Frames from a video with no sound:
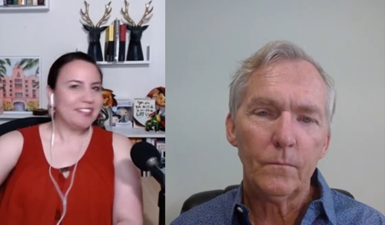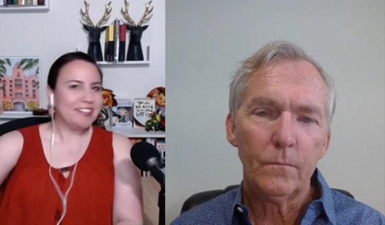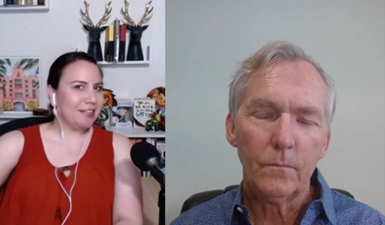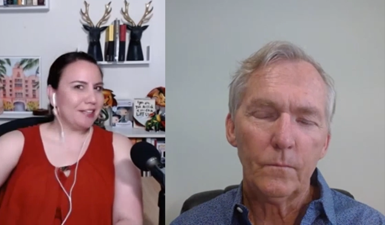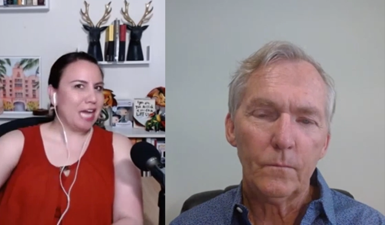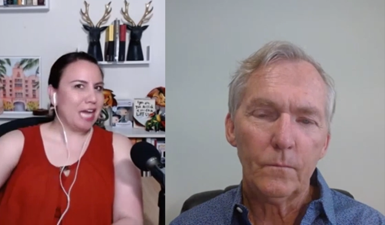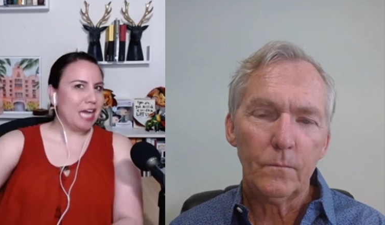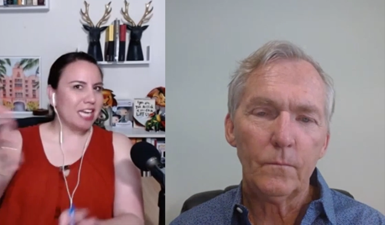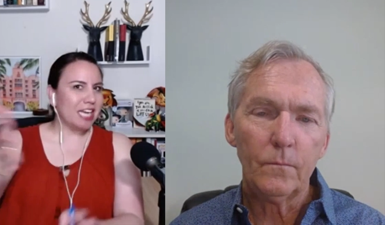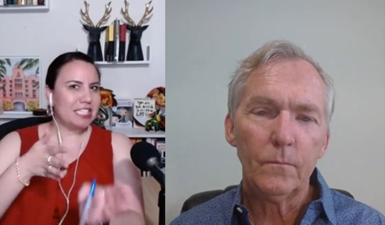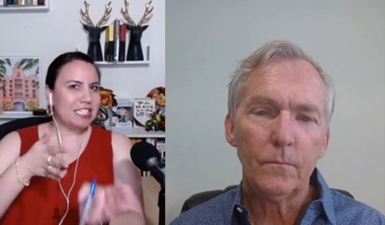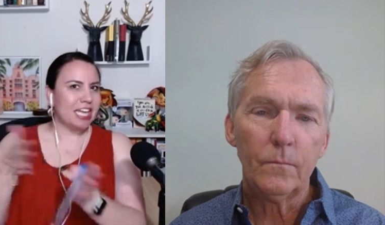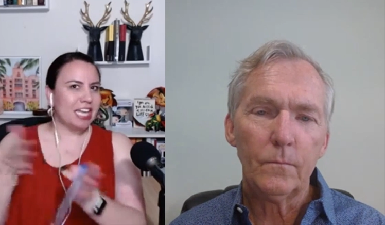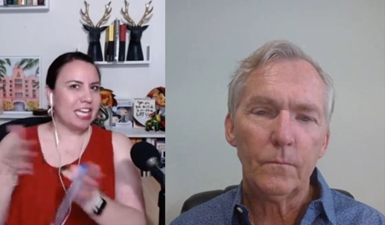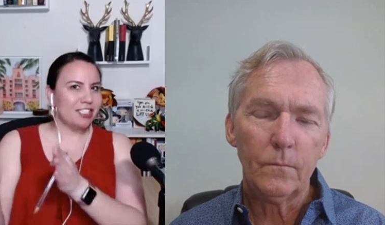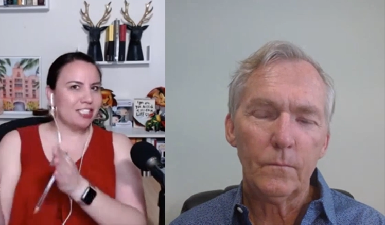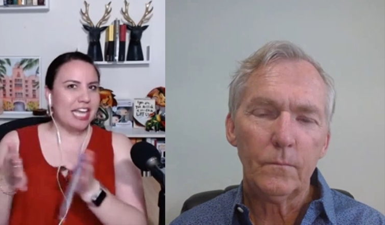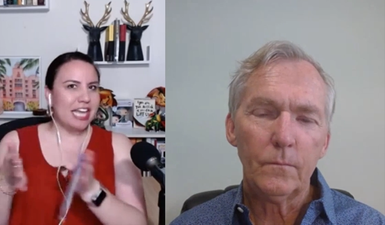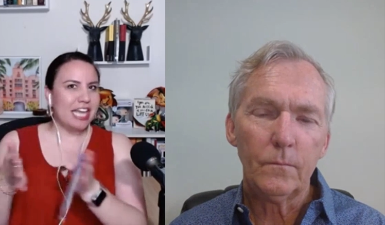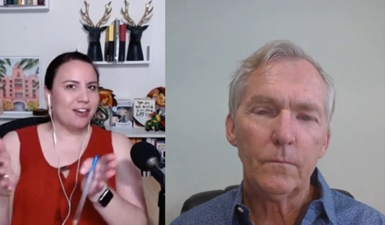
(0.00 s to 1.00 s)
Speaker 1: you got to set
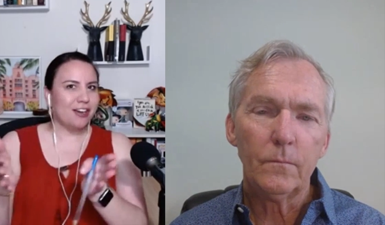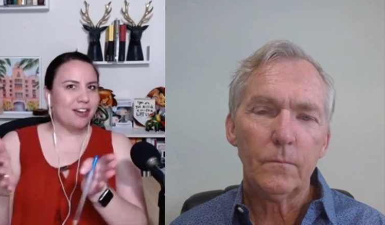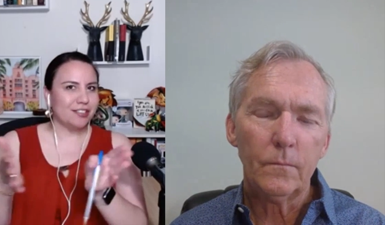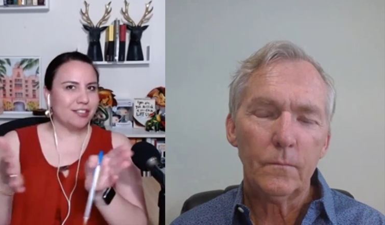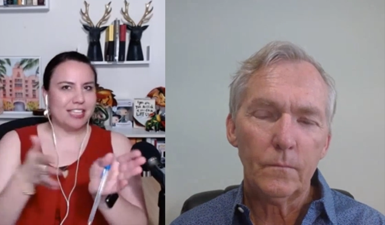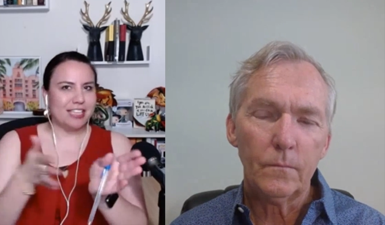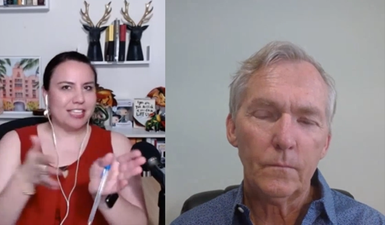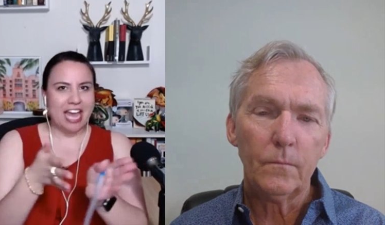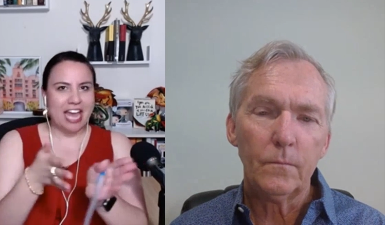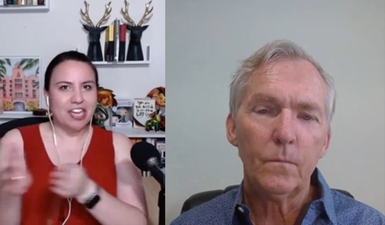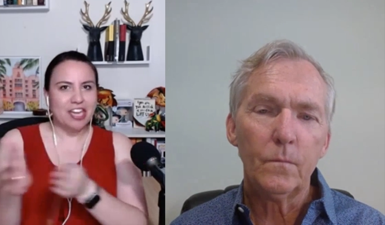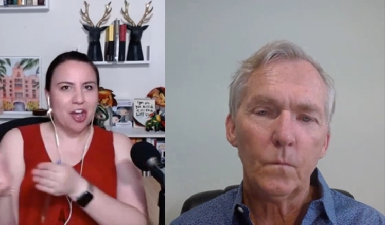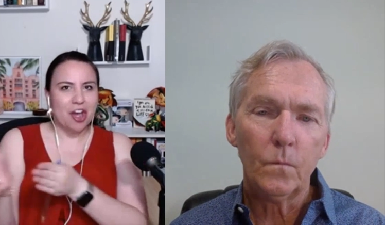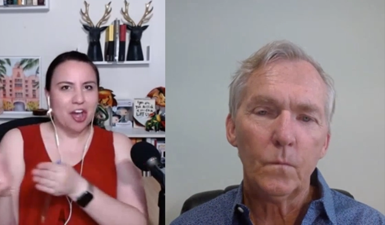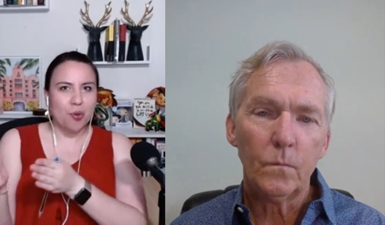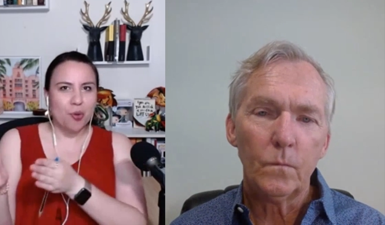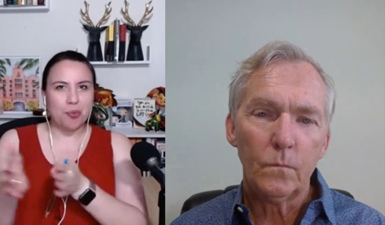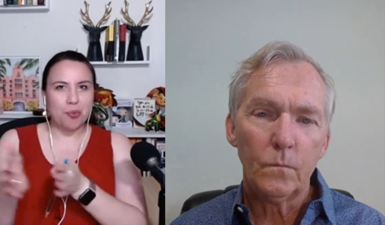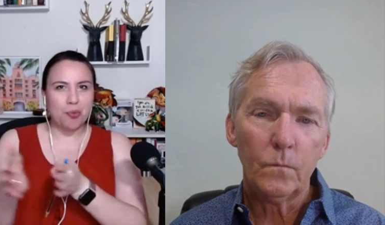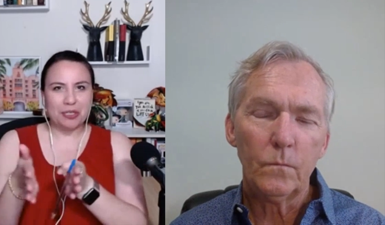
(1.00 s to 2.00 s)
your sails and
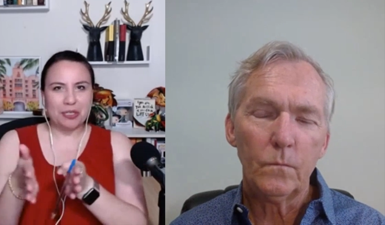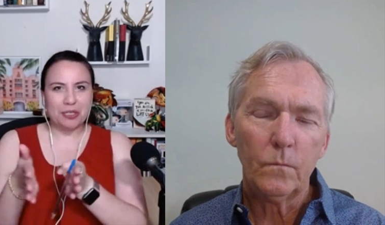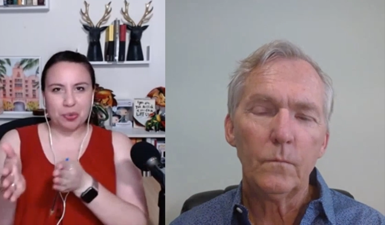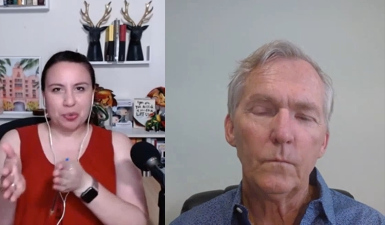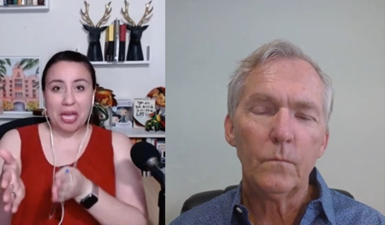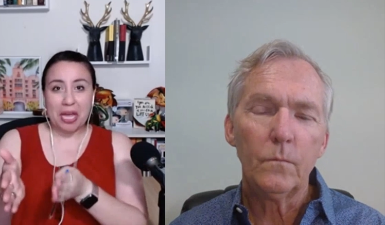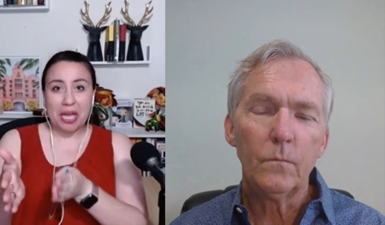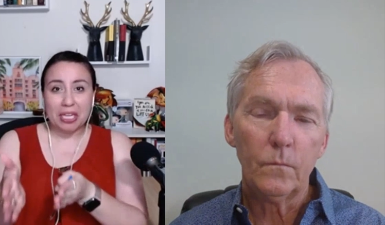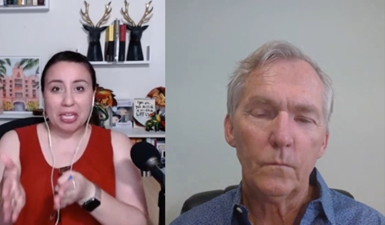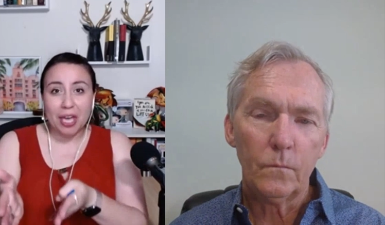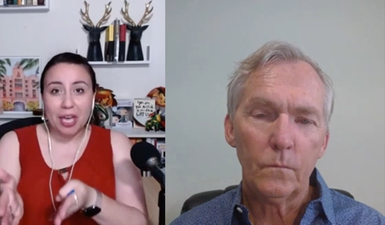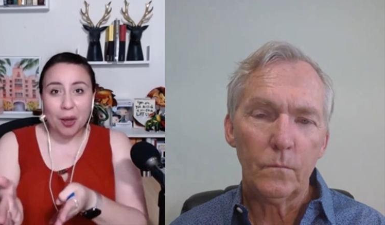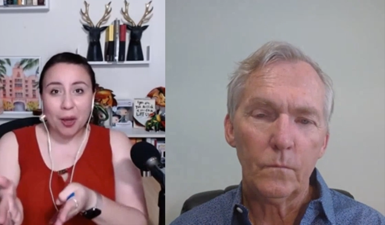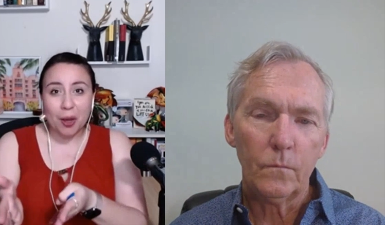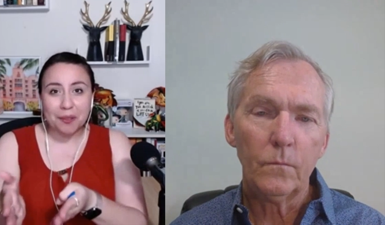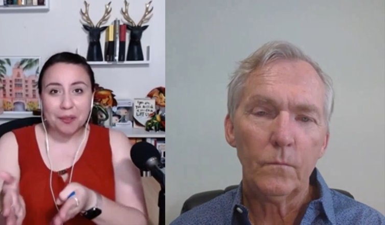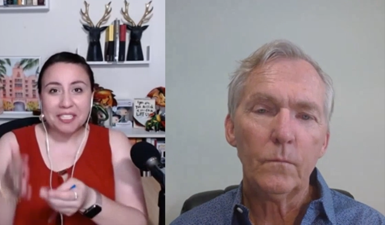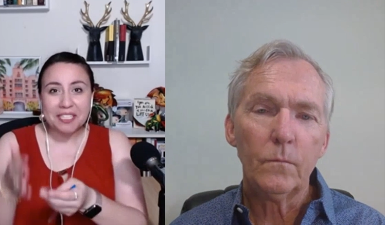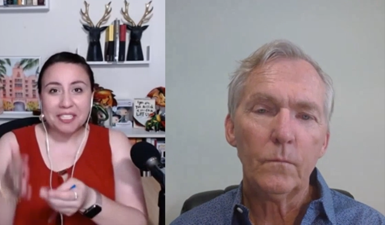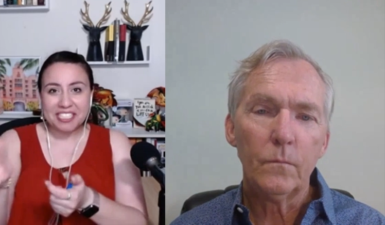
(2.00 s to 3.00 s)
know which way to
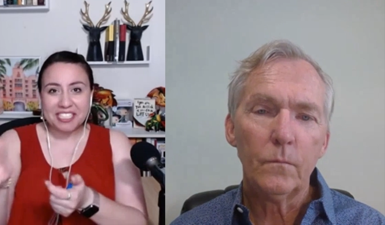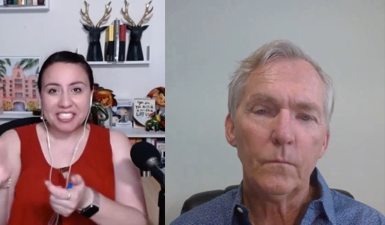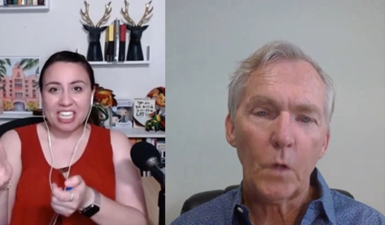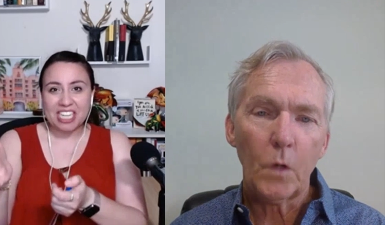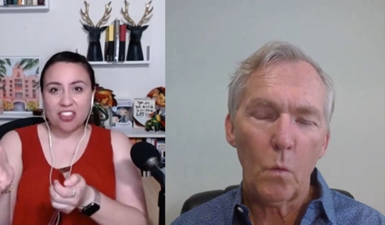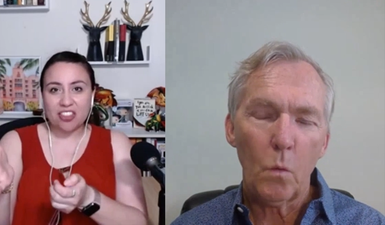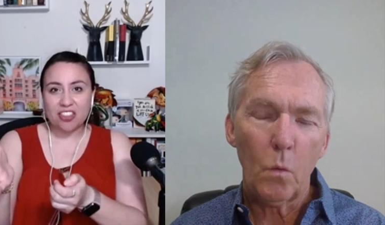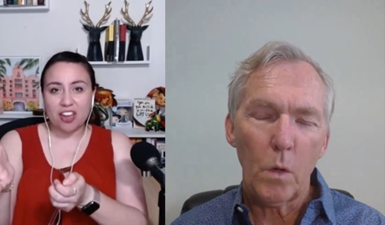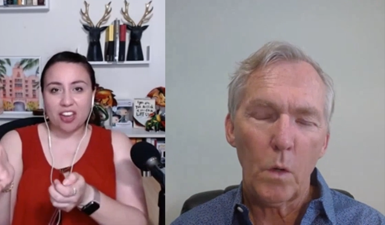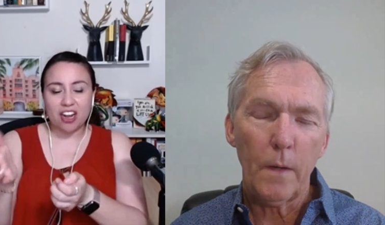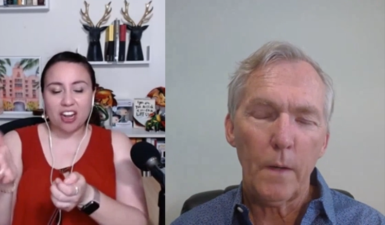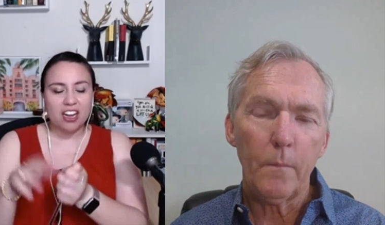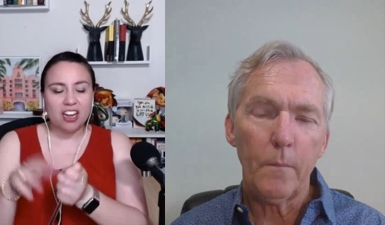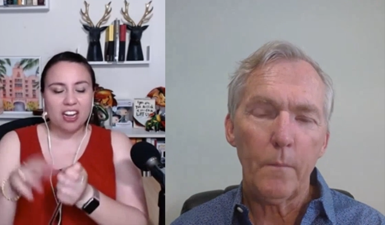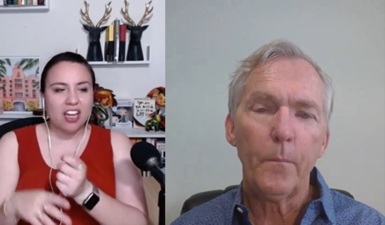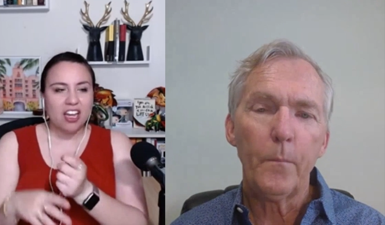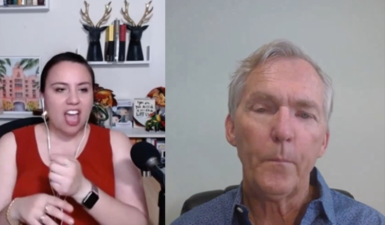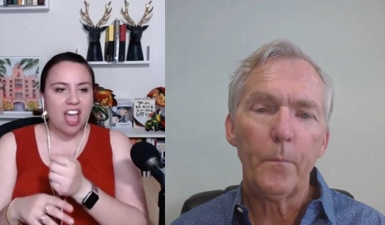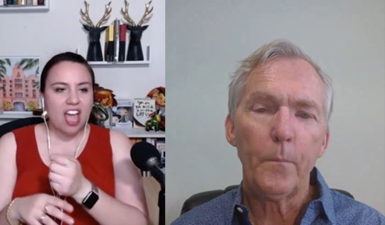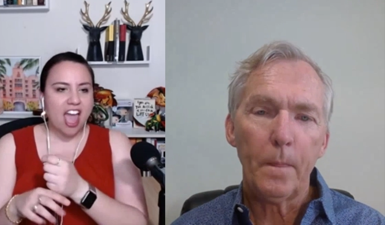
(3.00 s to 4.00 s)
go to get right. there
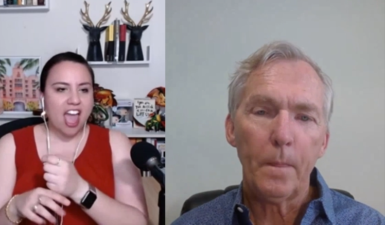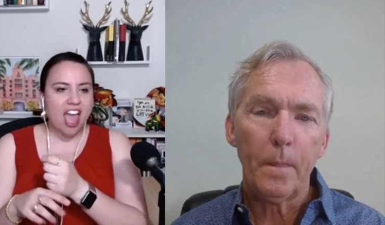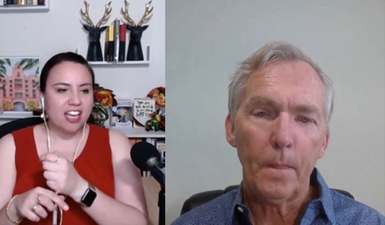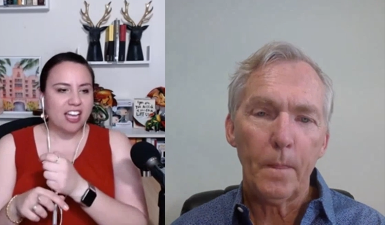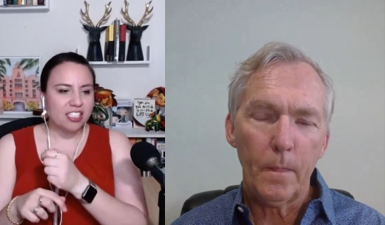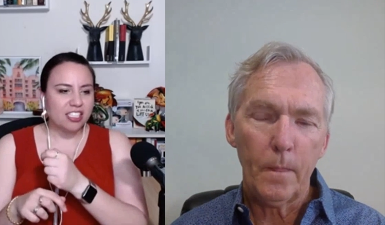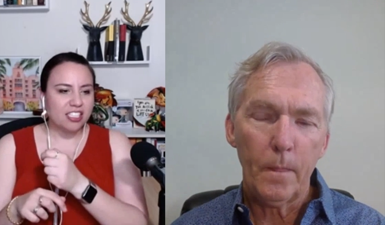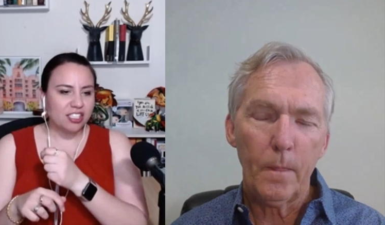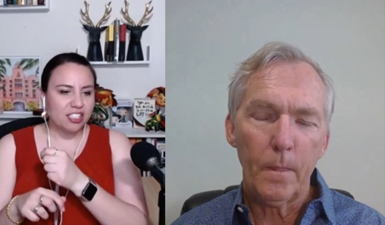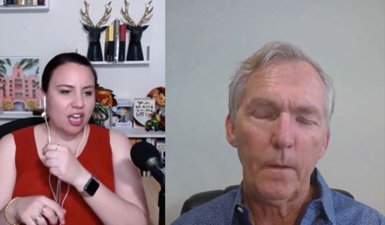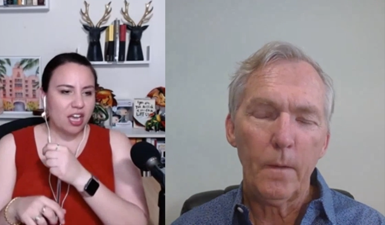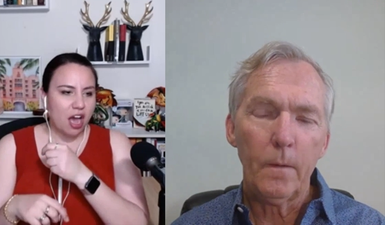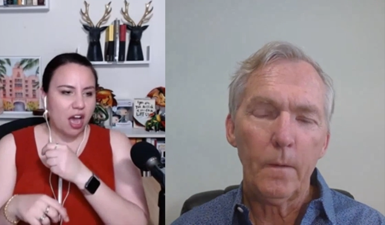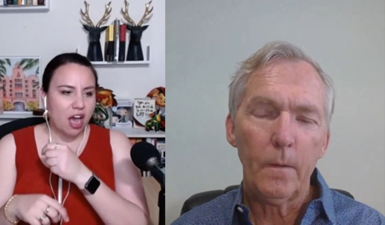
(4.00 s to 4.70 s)
and